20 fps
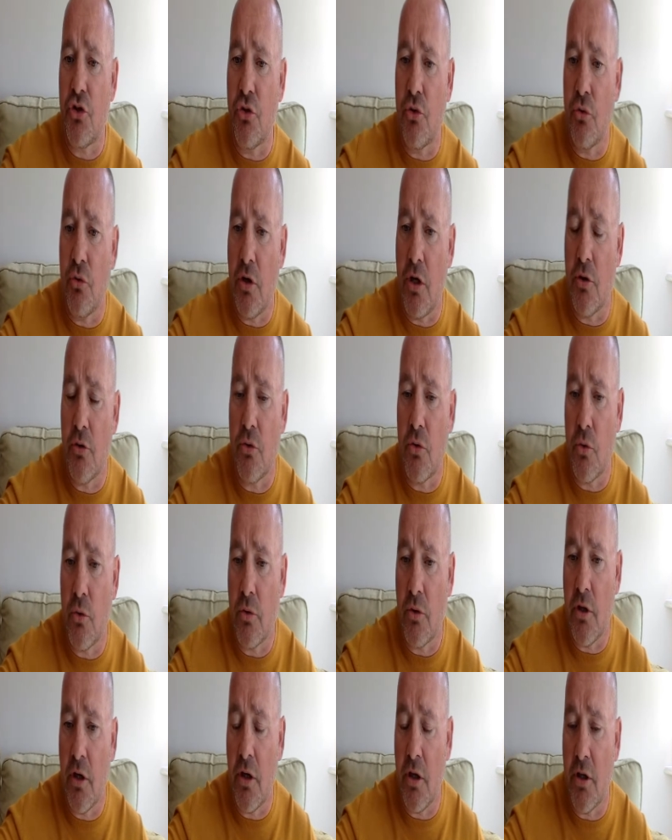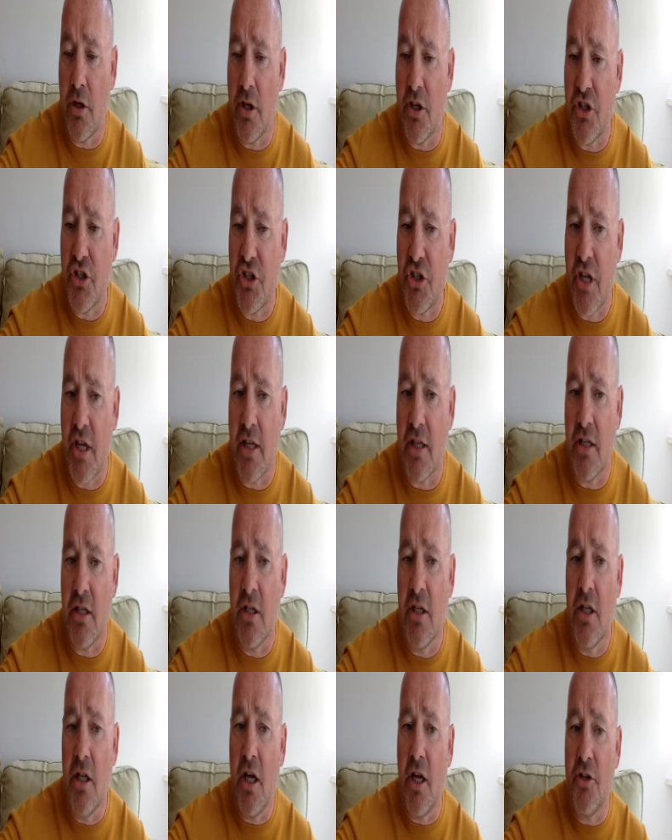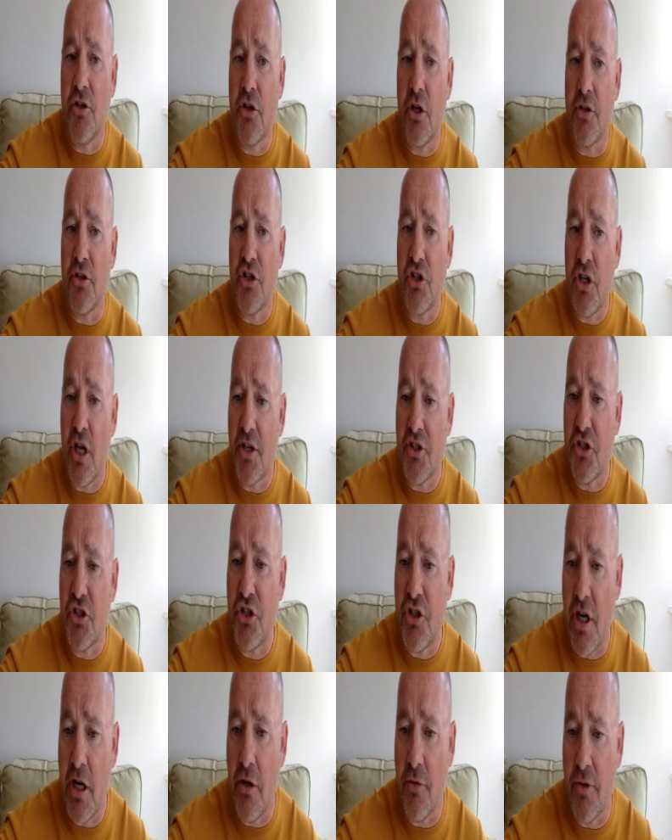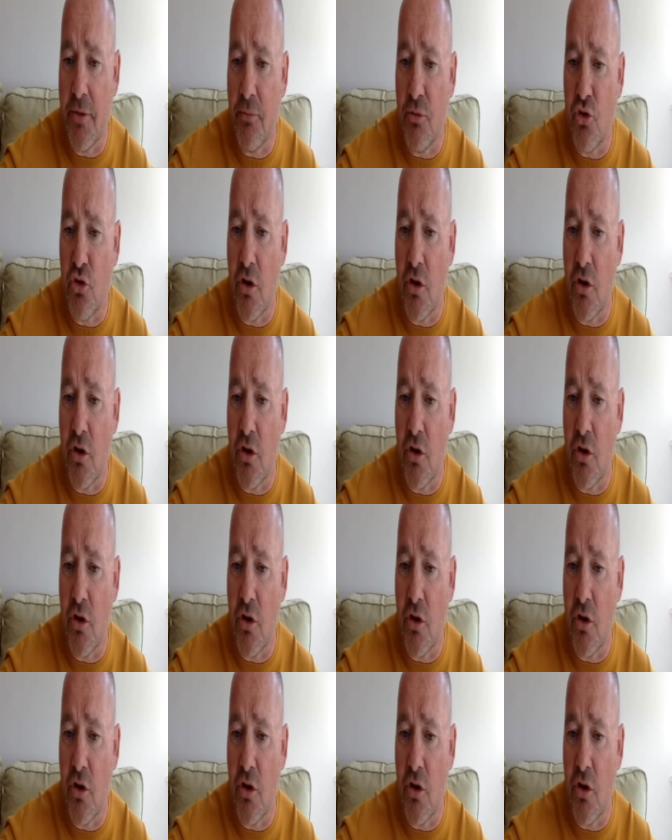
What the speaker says: to your local estate, and you're going to start to sell them